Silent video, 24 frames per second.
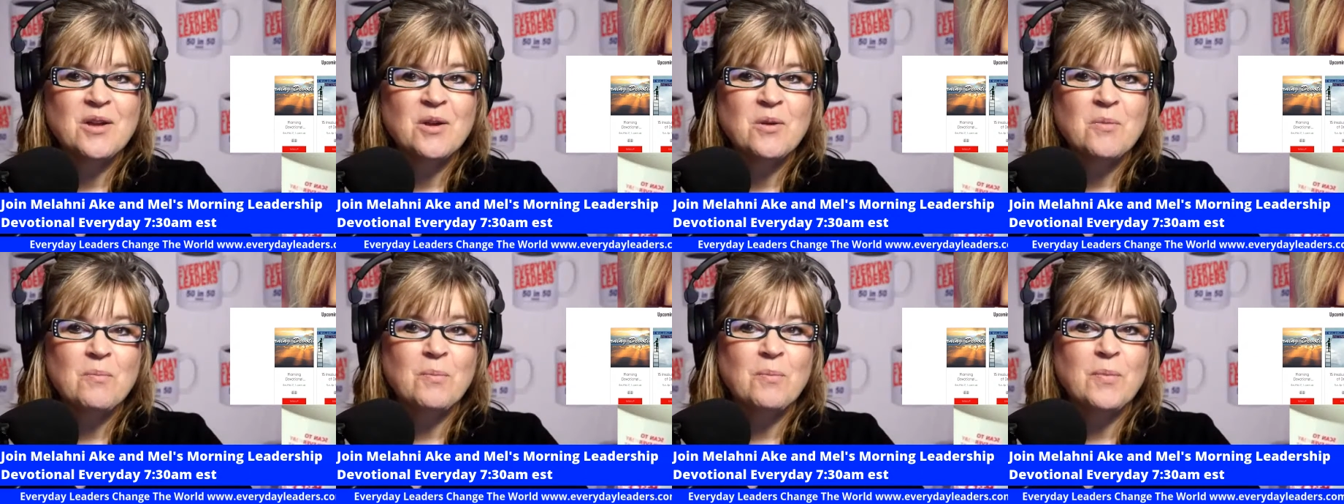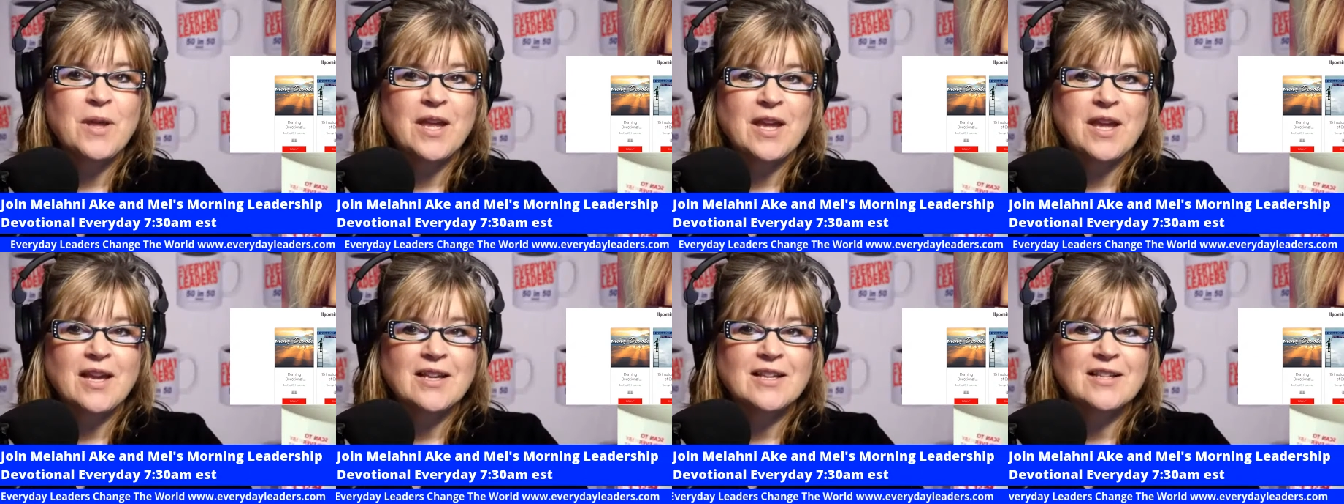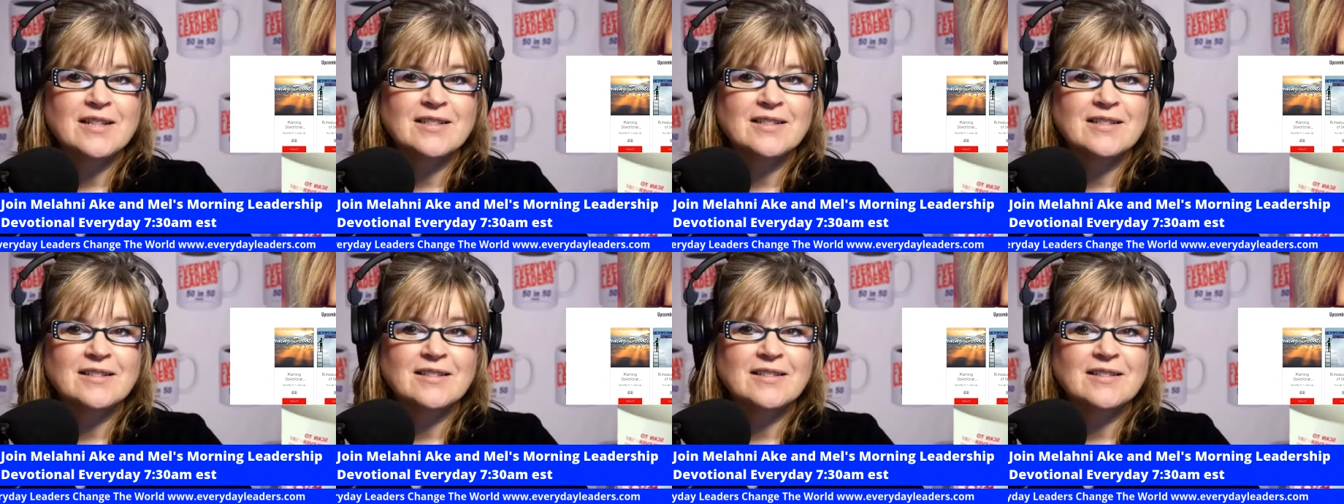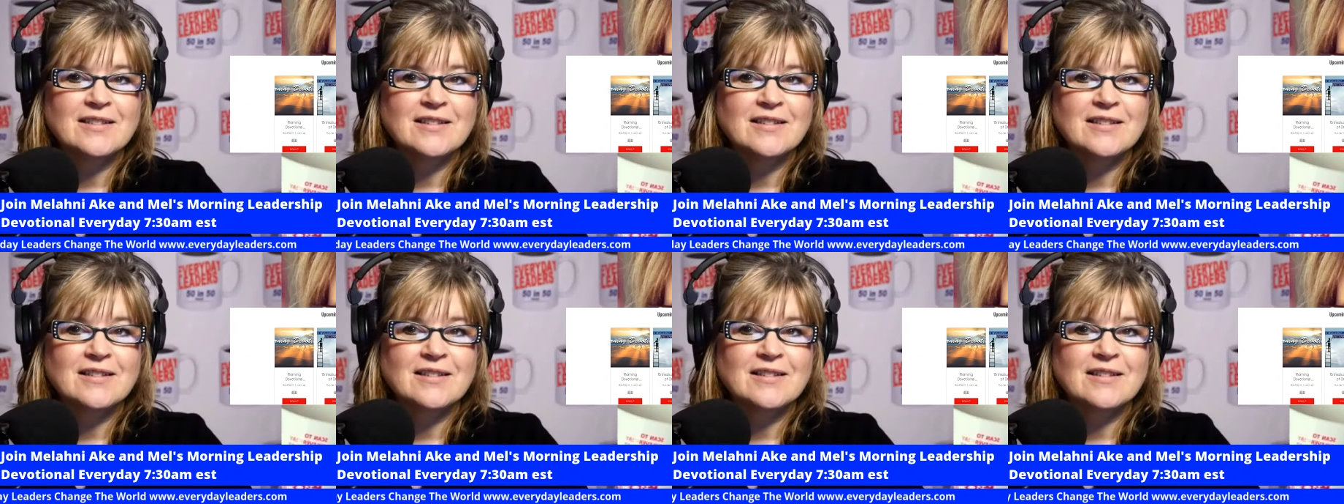because
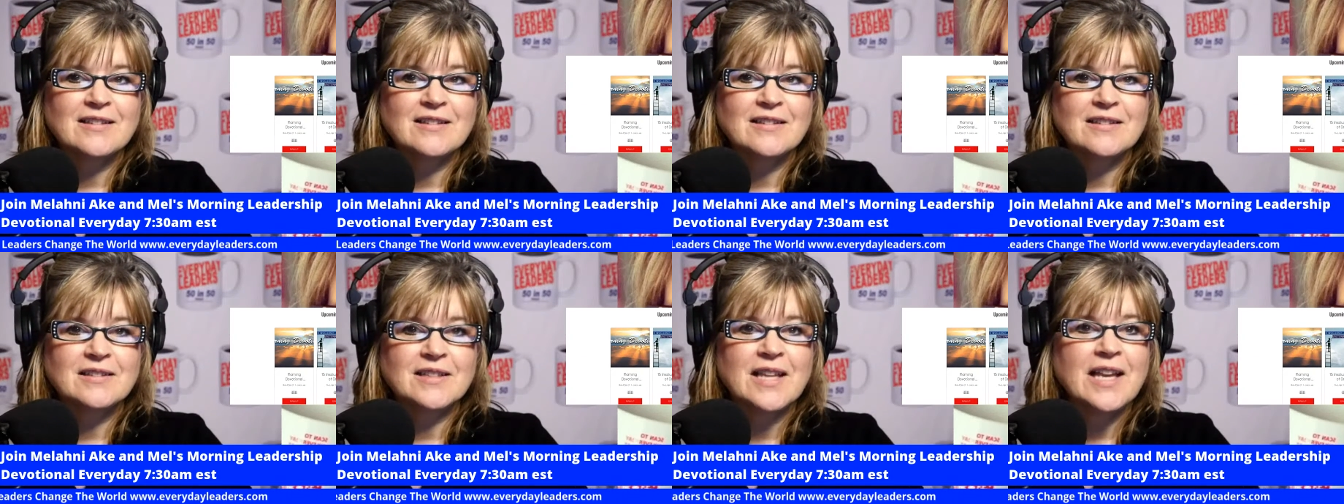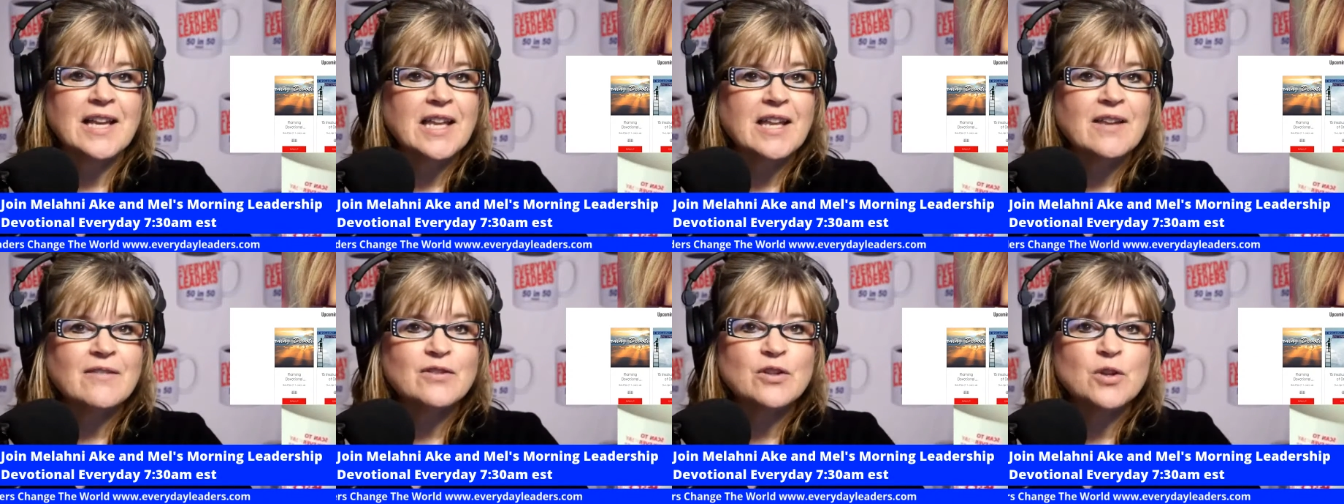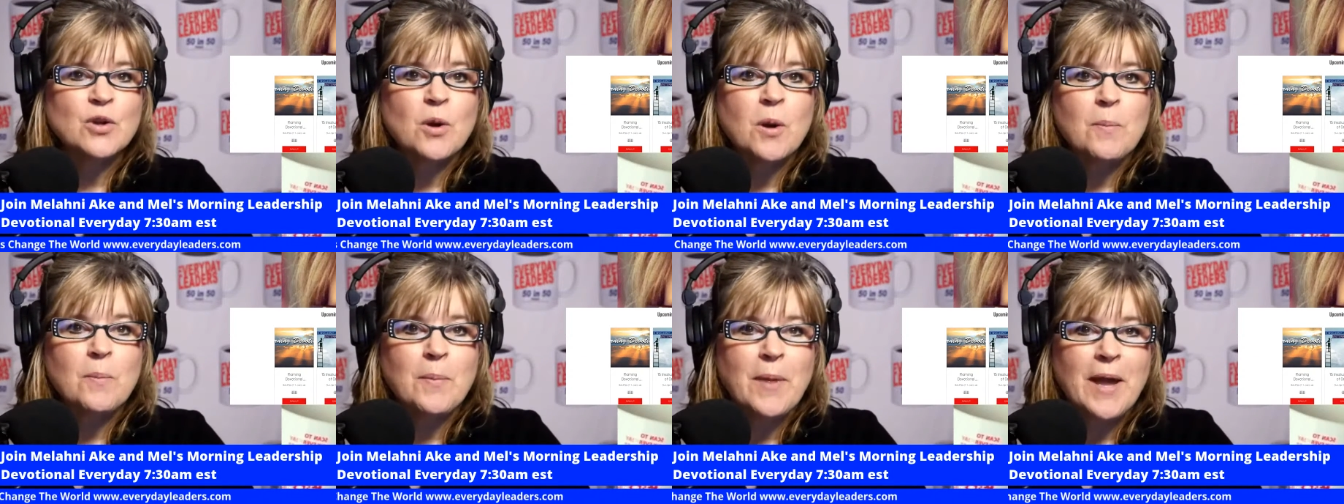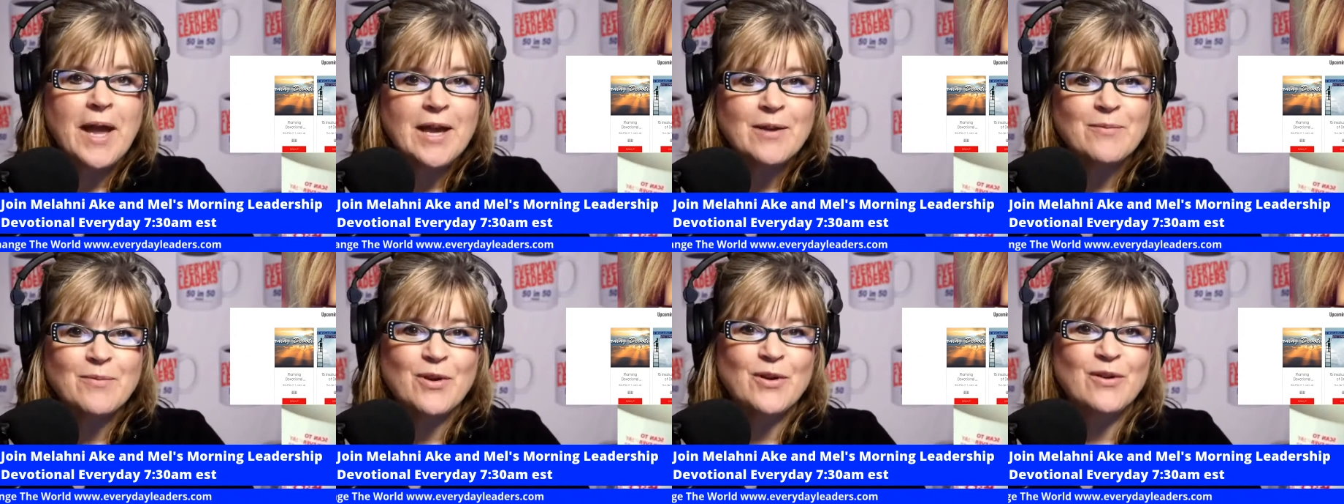that gives you a bad
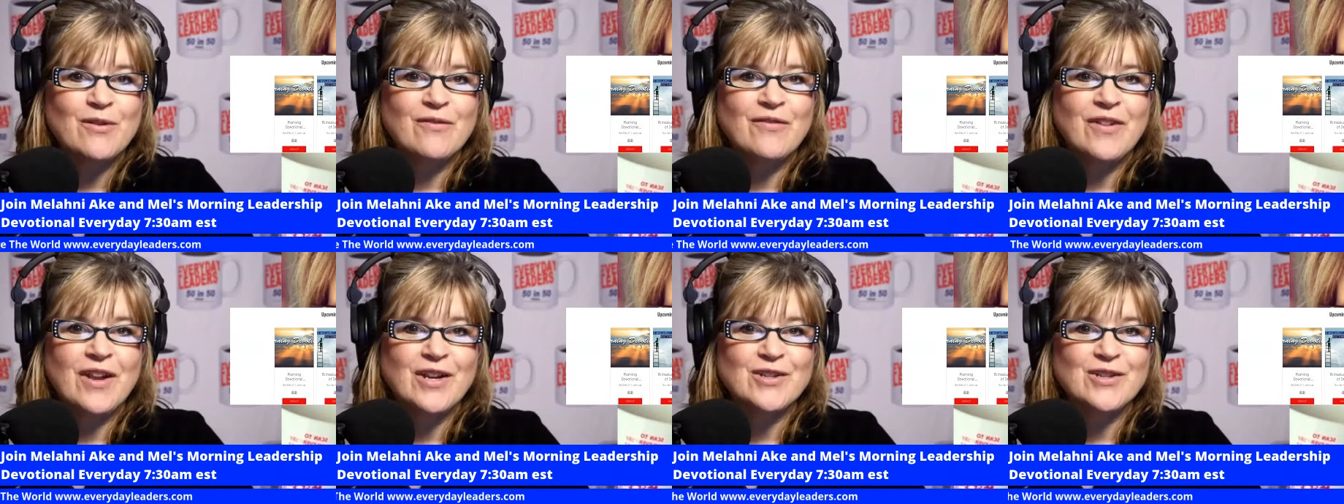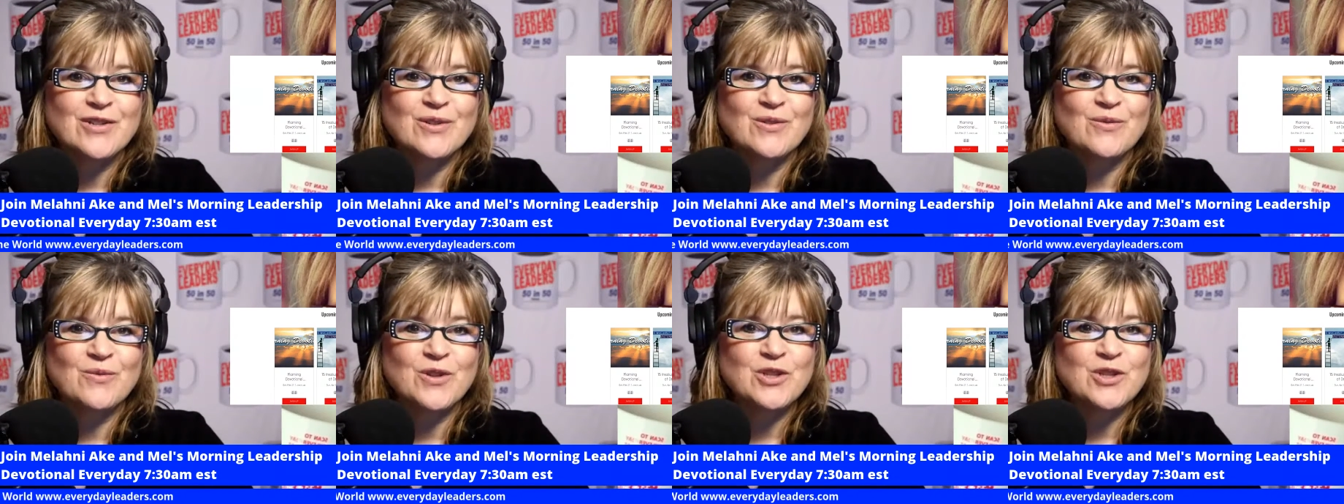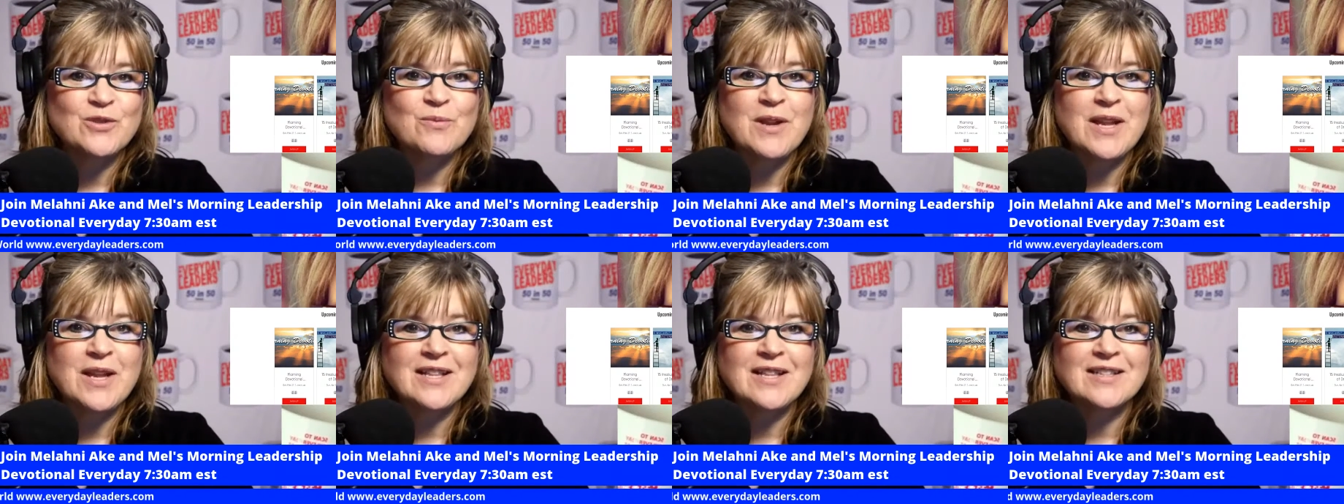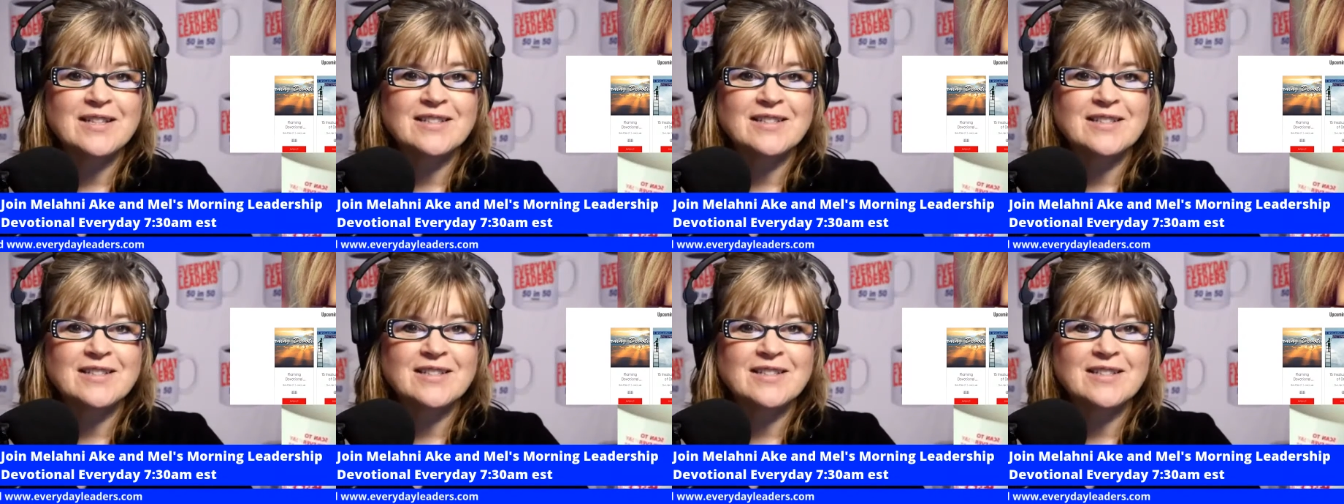motivation, which means